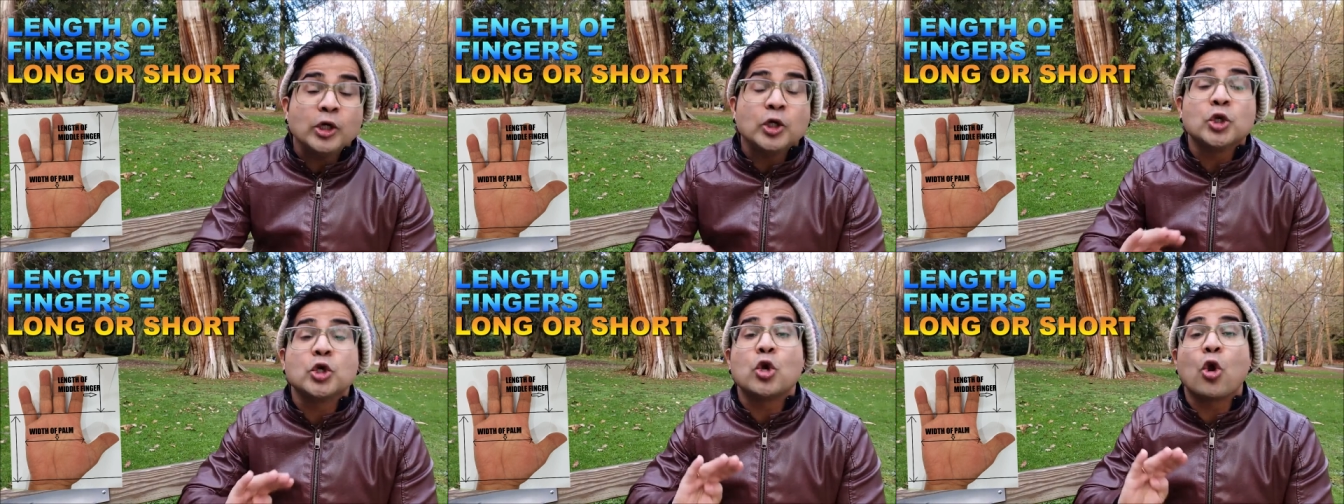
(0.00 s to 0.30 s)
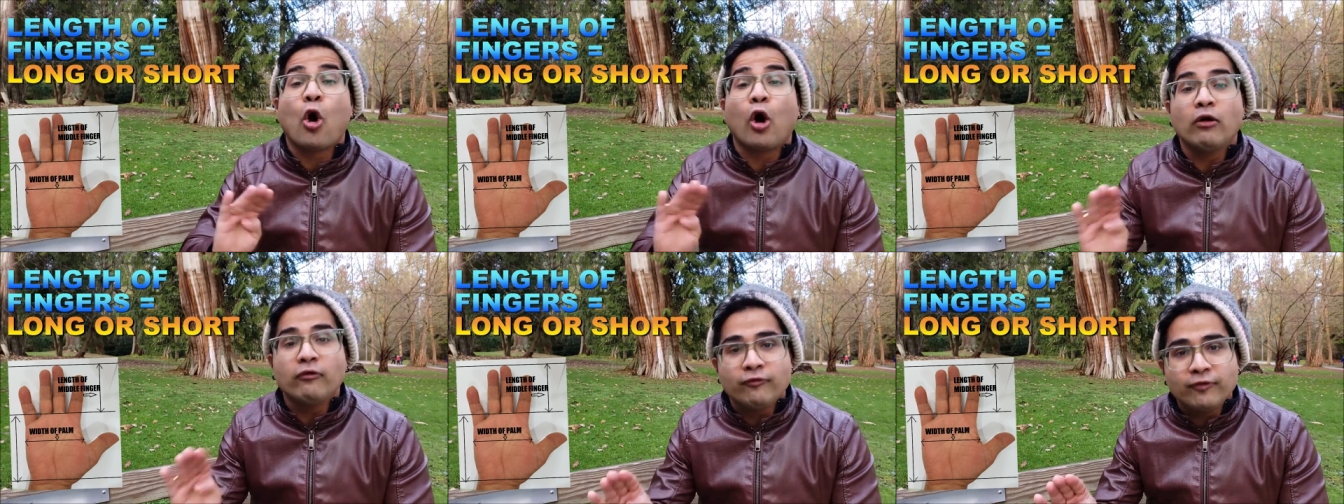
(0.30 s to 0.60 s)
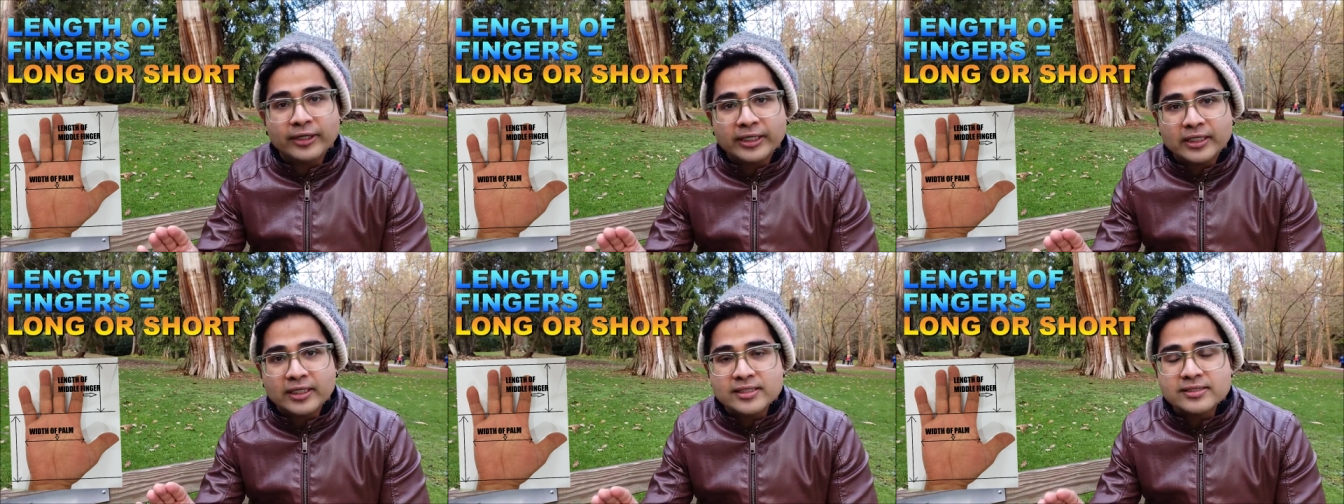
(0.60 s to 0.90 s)
long
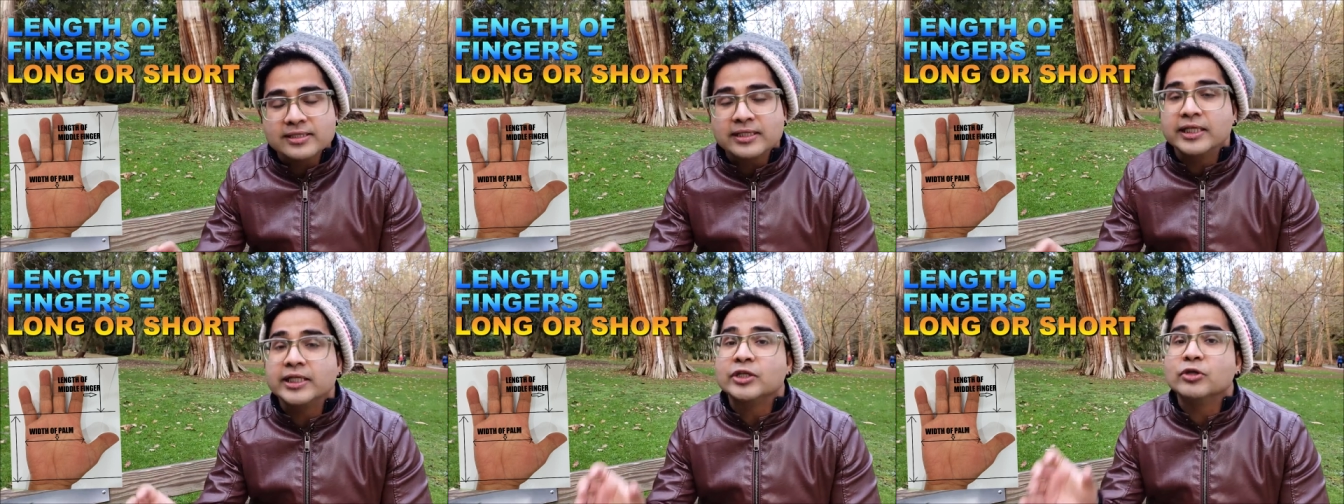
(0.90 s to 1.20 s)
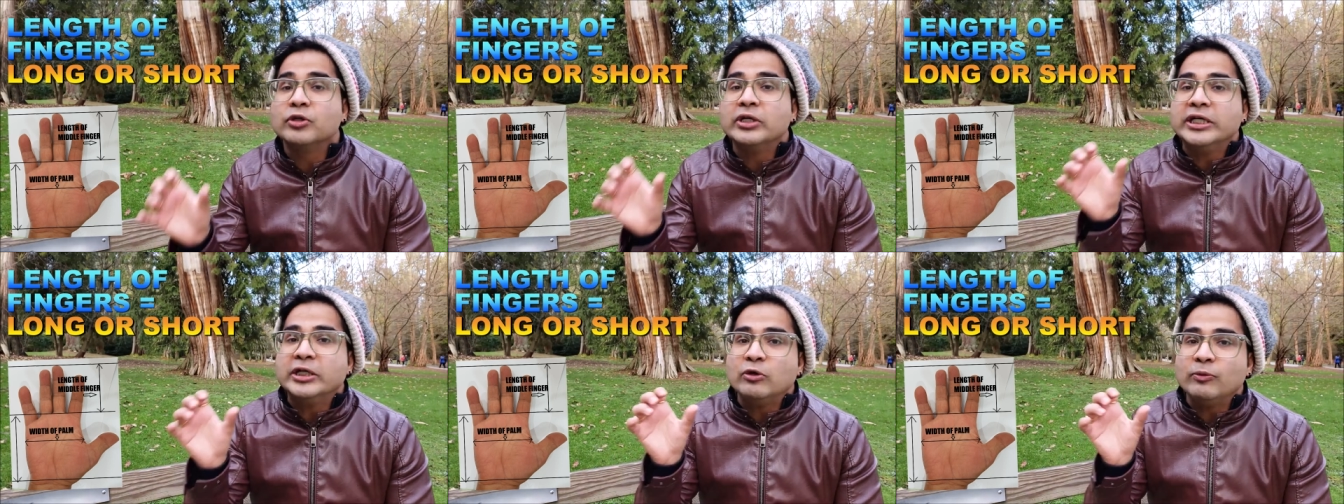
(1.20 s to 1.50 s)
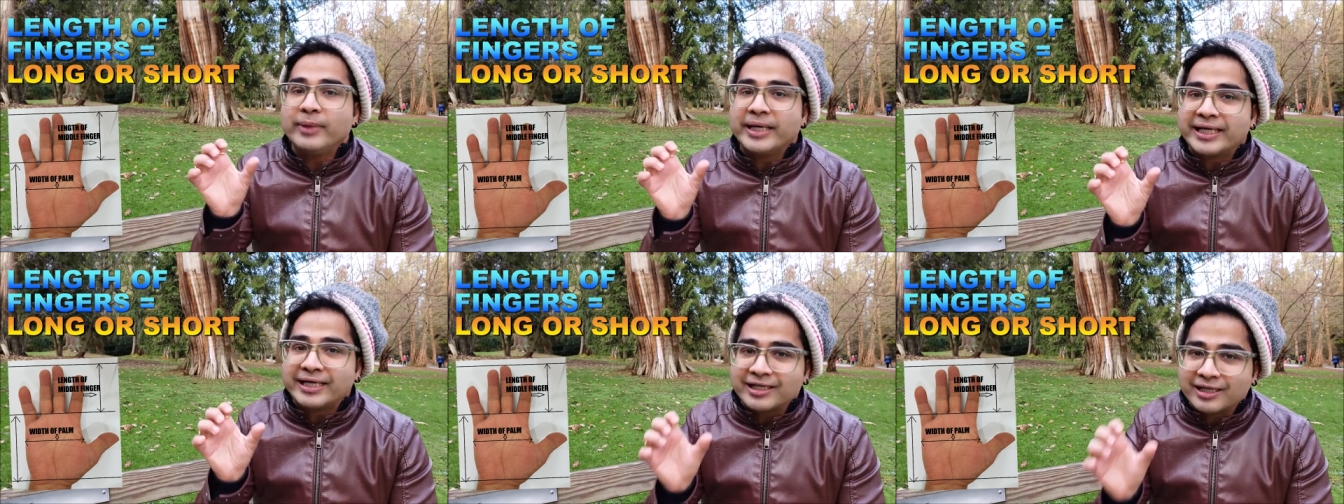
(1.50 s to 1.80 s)
fingers, you need
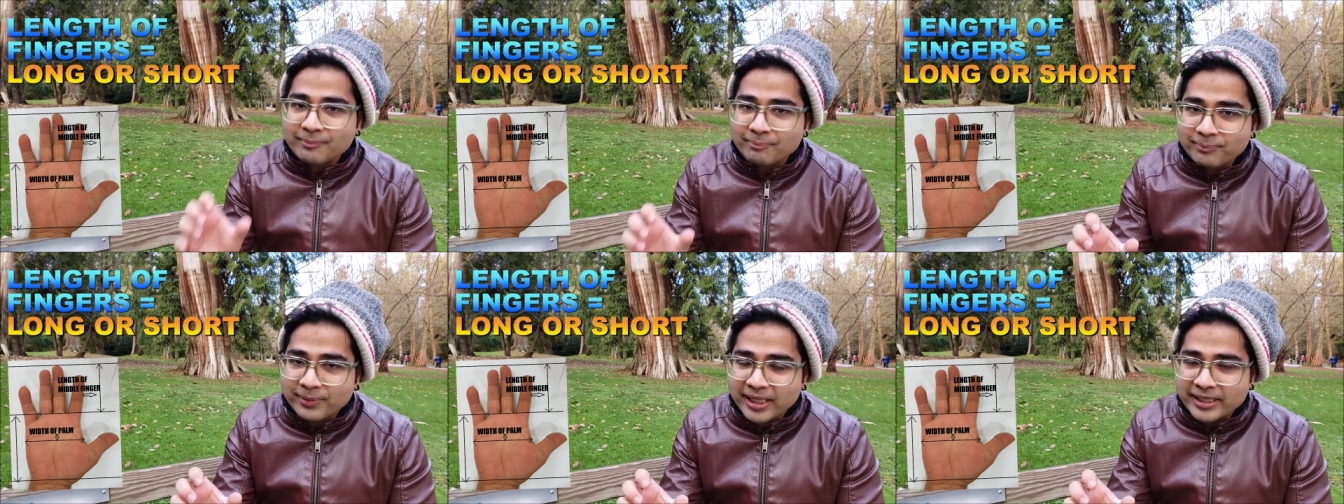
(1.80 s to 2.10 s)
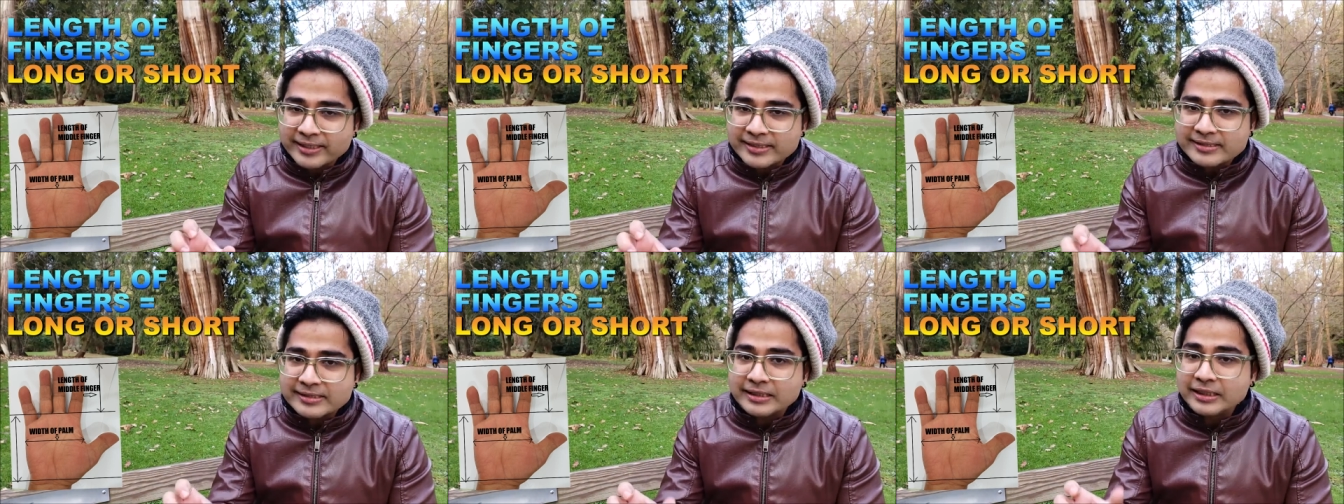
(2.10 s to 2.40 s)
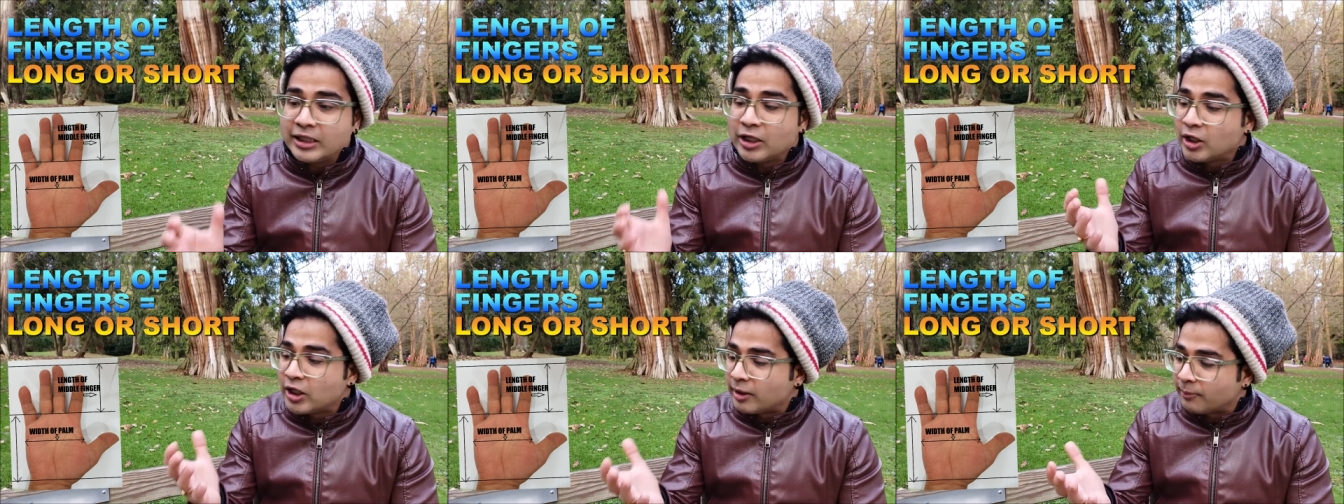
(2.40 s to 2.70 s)
to make a comparison